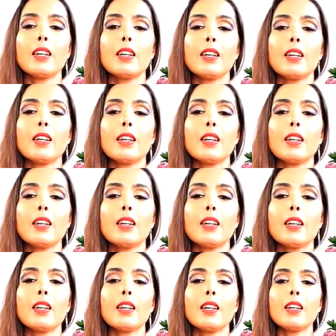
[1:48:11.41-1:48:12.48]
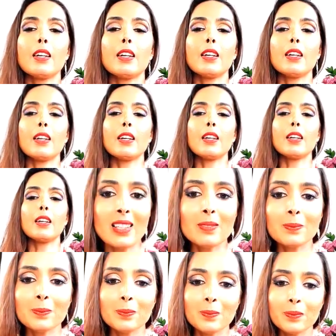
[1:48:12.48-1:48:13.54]
and by the time we were
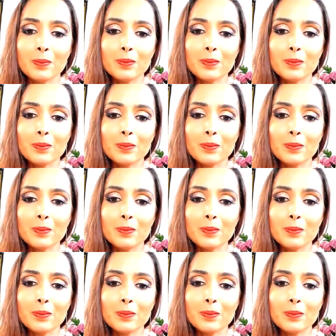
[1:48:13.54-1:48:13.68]
done